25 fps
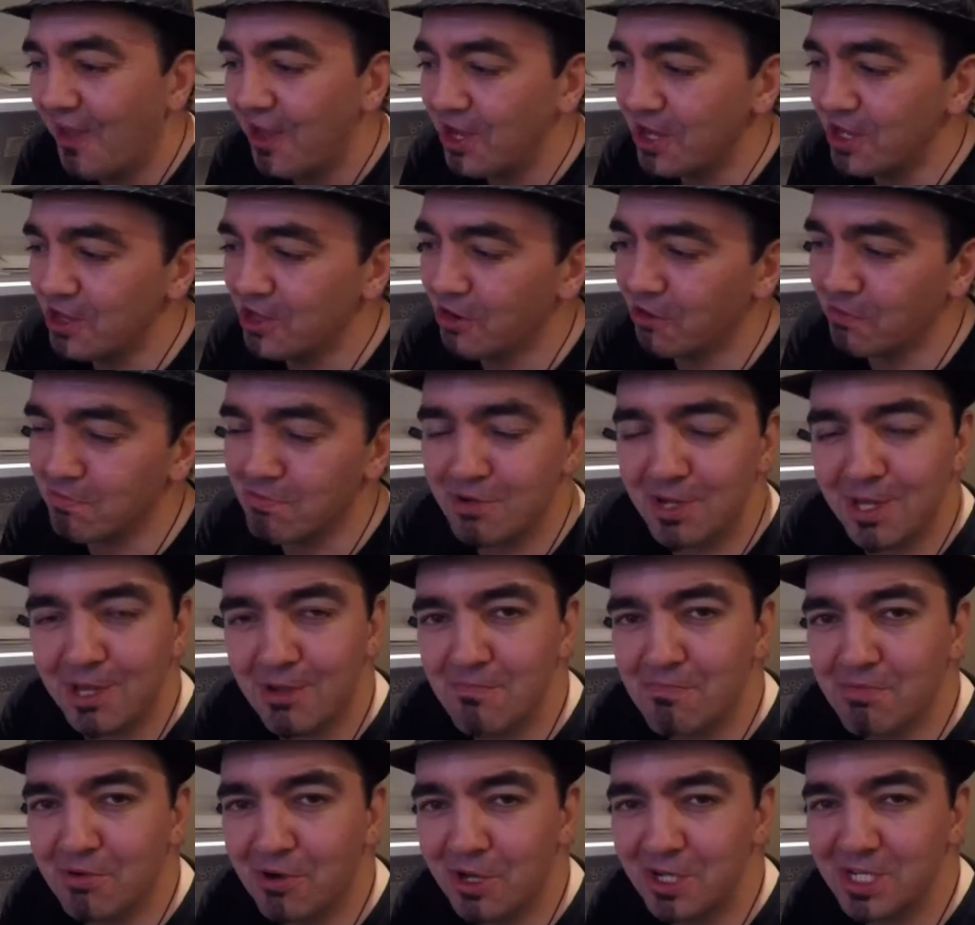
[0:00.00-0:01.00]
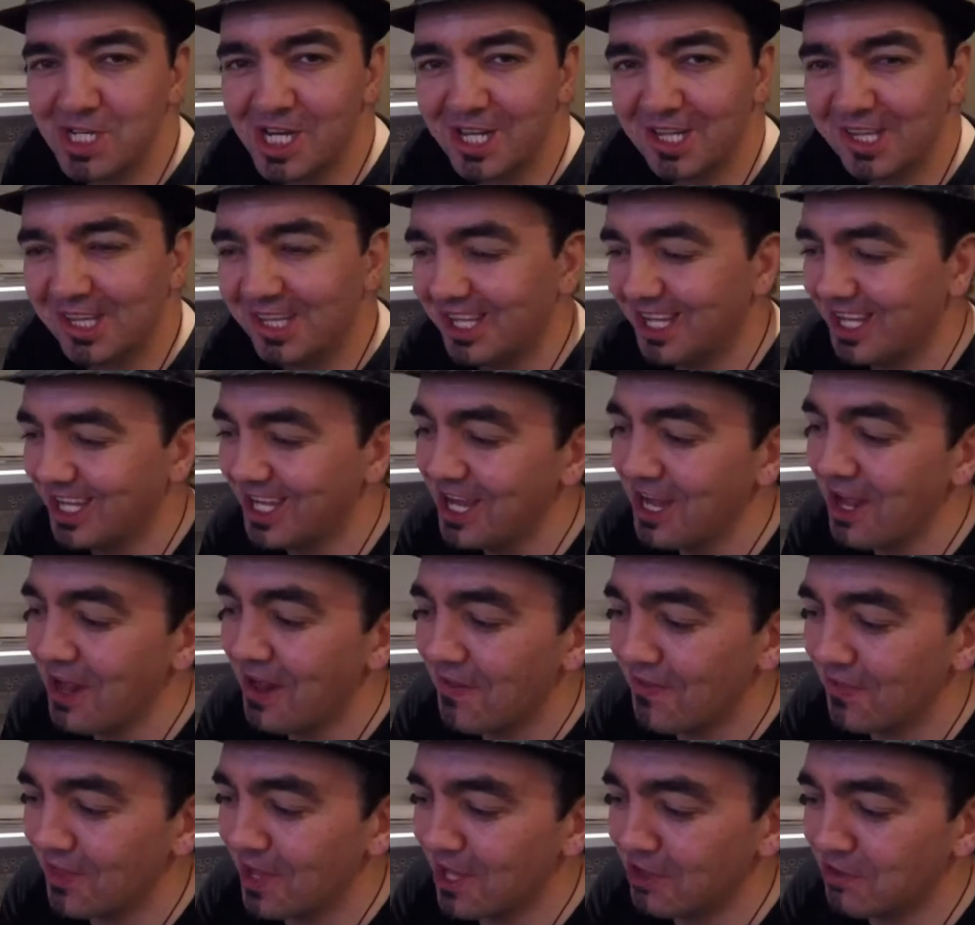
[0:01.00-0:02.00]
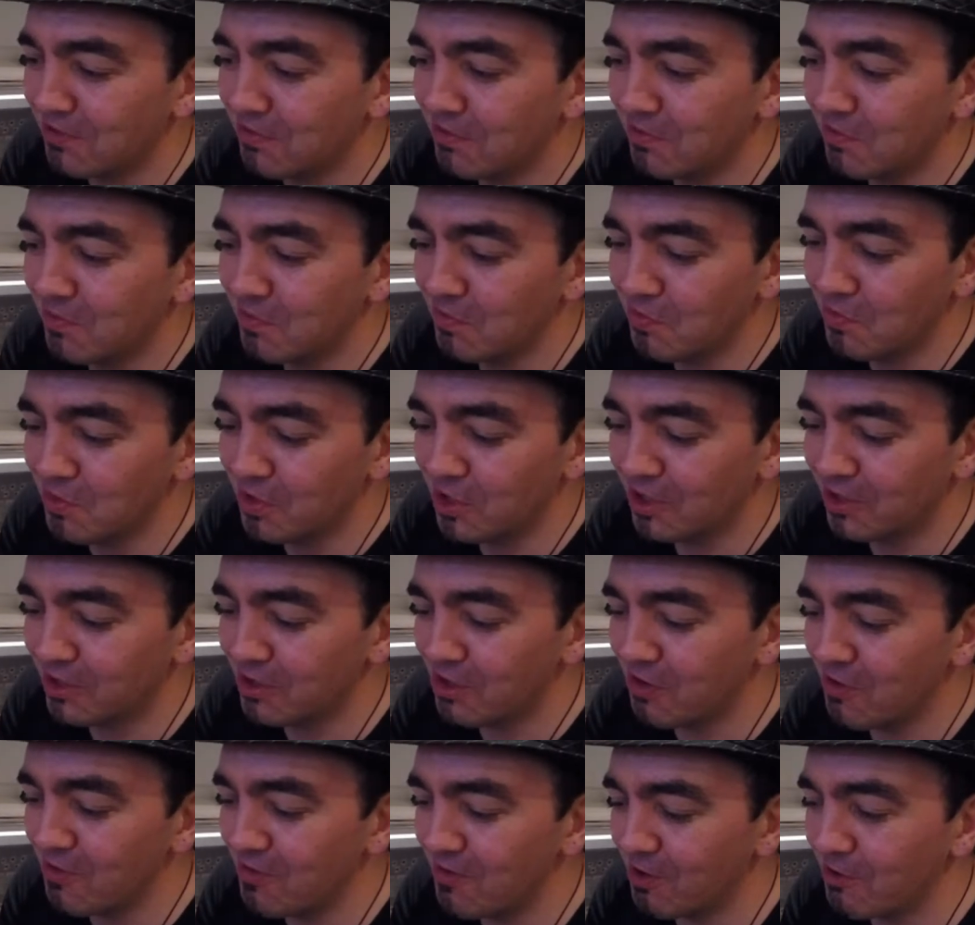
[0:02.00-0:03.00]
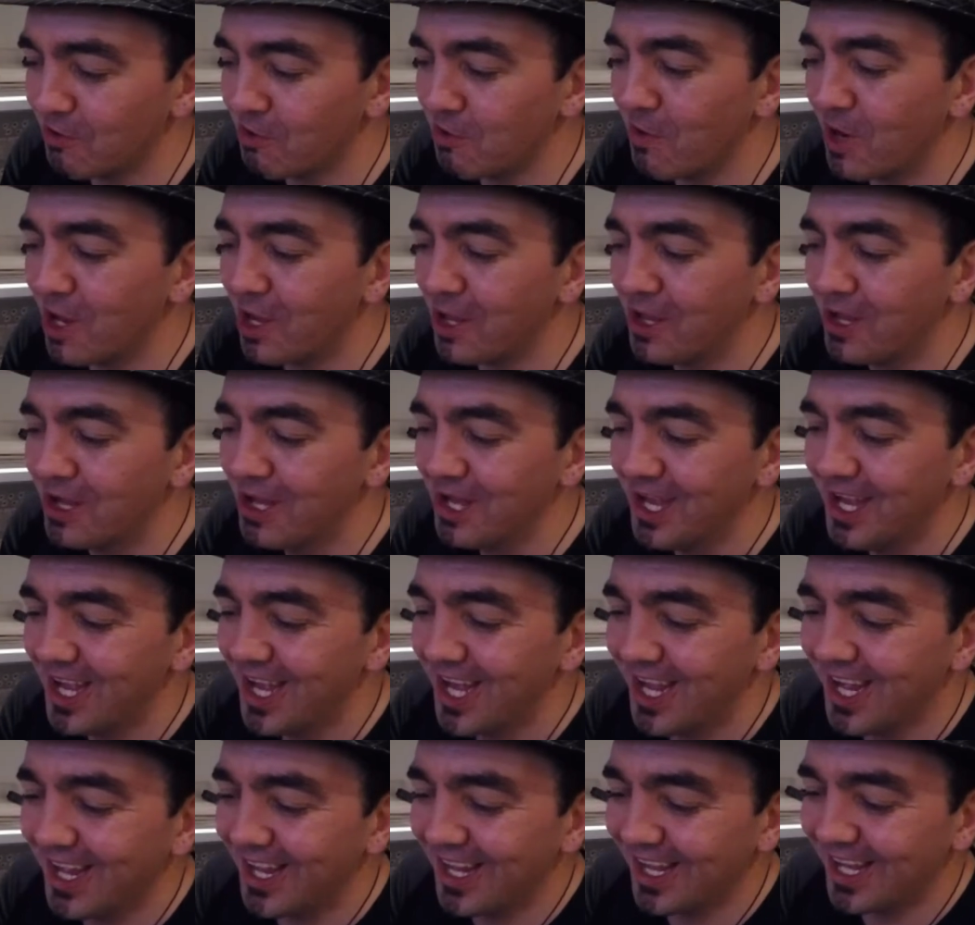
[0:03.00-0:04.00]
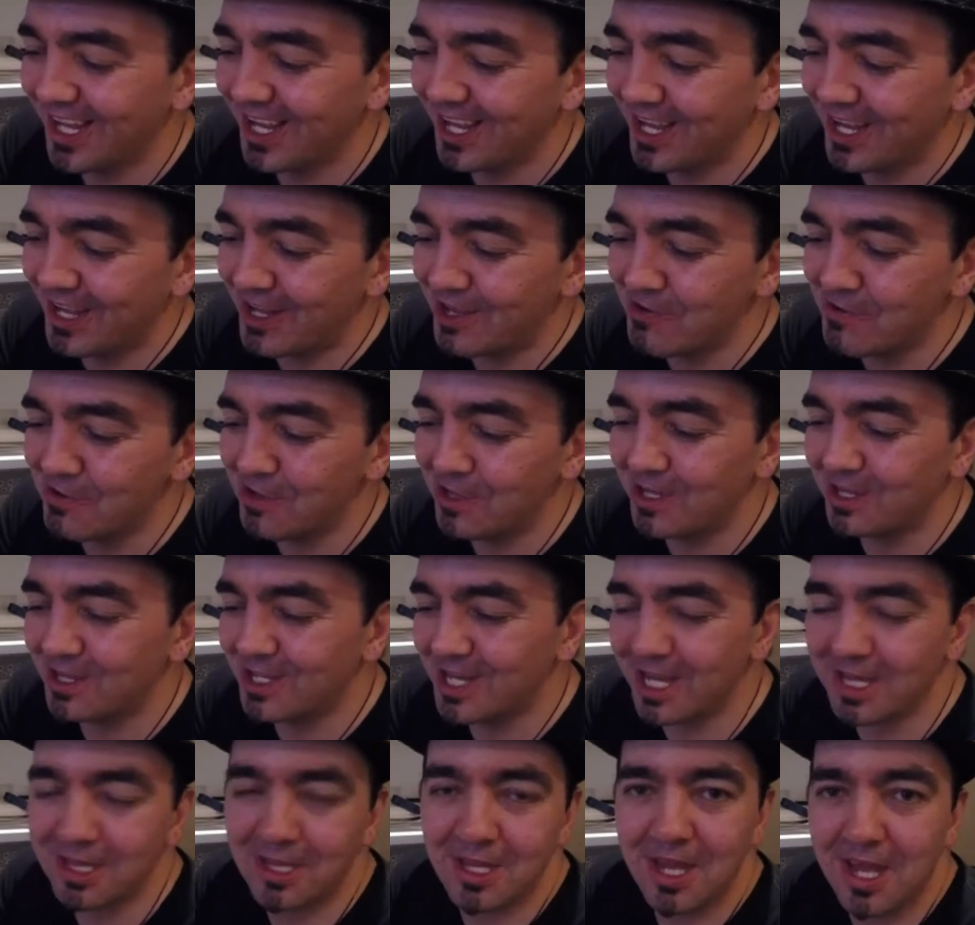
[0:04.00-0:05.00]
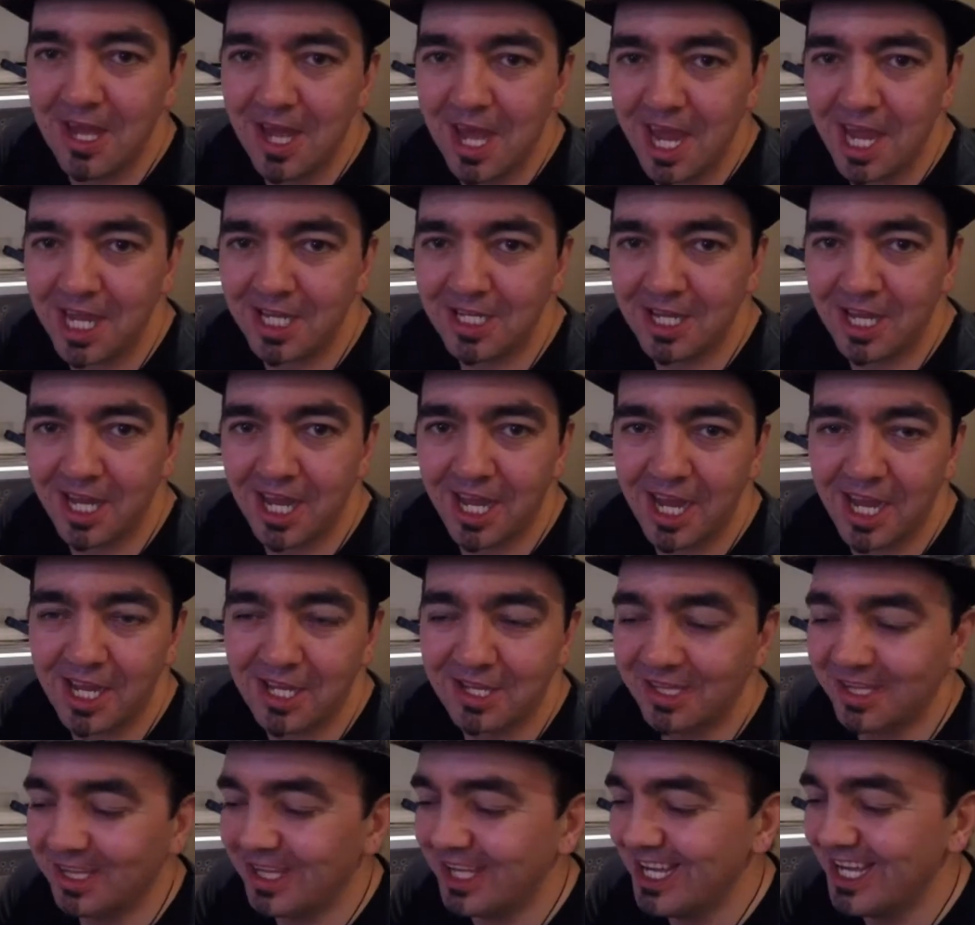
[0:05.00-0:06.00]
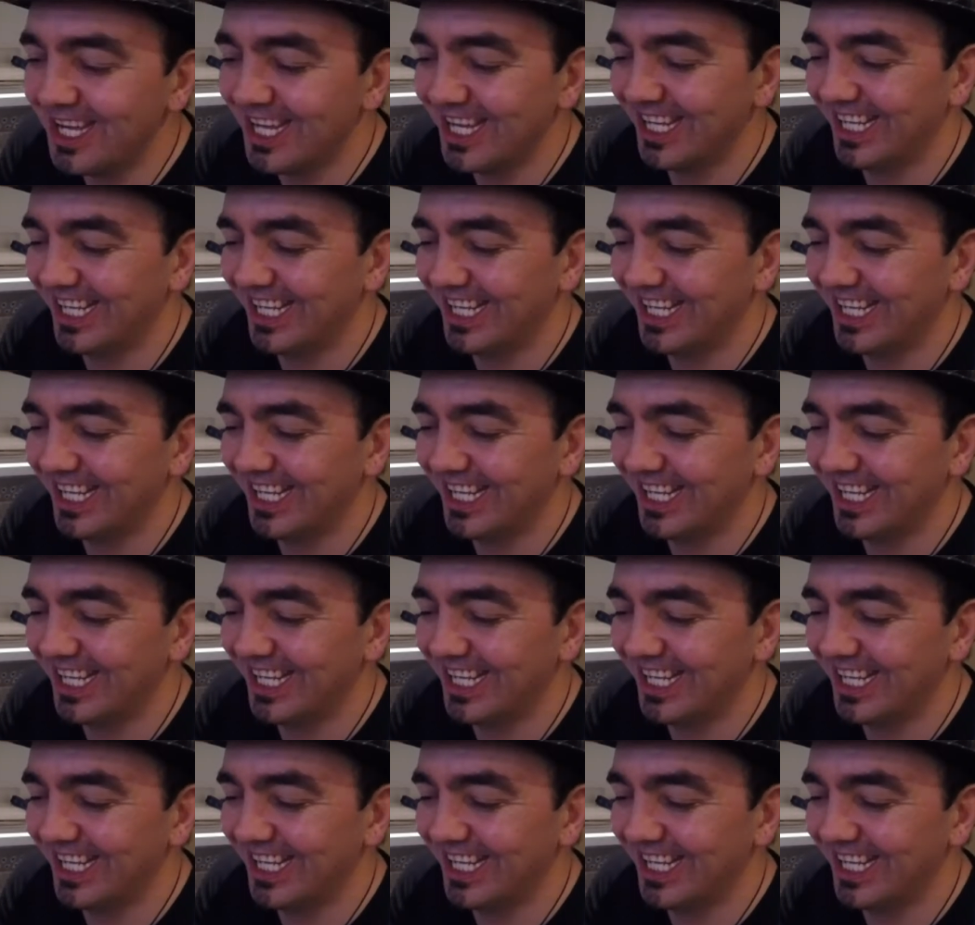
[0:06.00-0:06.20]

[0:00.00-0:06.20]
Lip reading: in your breeding project. That wouldn't go very well. You wouldn't get eggs.